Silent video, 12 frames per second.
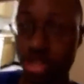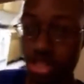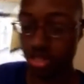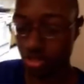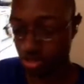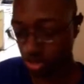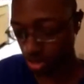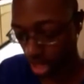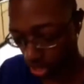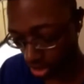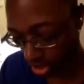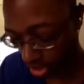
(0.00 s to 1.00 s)
it huge.
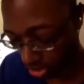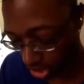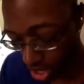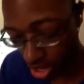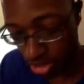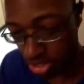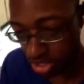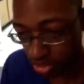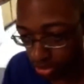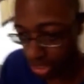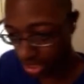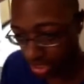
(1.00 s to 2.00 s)
Like, the host
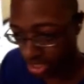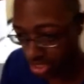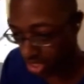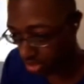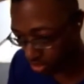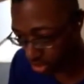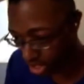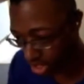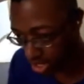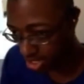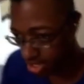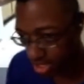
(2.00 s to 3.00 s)
should be DJ
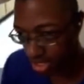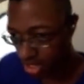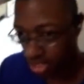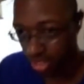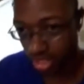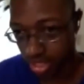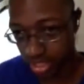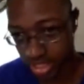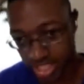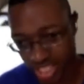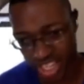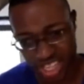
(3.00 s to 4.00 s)
Cross,
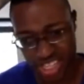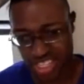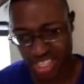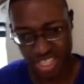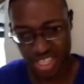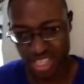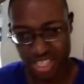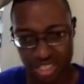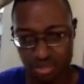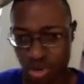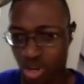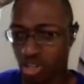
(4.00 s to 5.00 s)
DJ
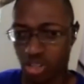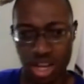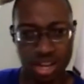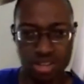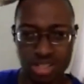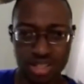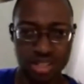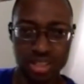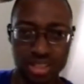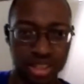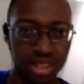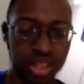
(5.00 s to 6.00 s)
Eazy-E, Mark Lawson,
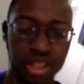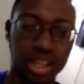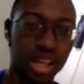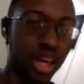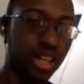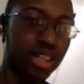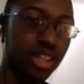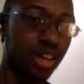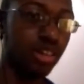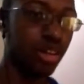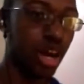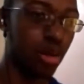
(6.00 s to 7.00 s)
and you
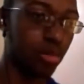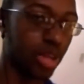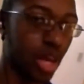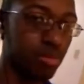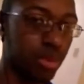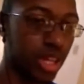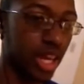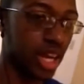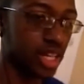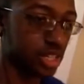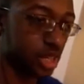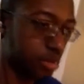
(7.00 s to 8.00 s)
know, a couple
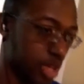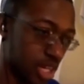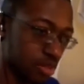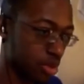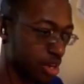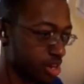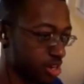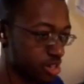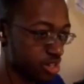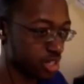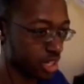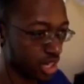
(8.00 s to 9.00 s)
guys, the PS
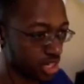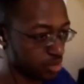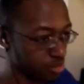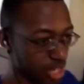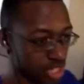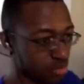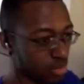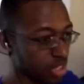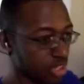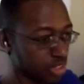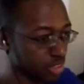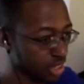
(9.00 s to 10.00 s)
Predators, Smash
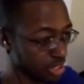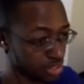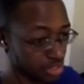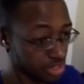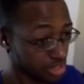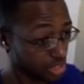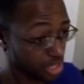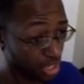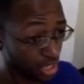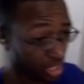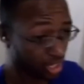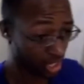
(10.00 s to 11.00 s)
Money Collectors,
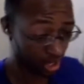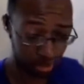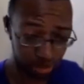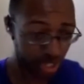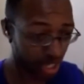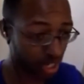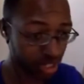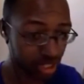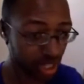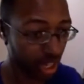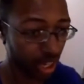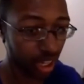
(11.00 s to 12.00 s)

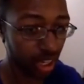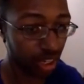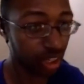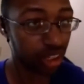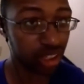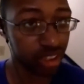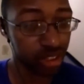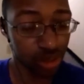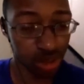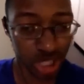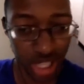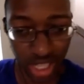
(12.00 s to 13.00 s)
PHT,
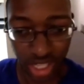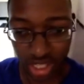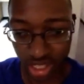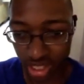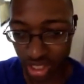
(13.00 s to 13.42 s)
Touche,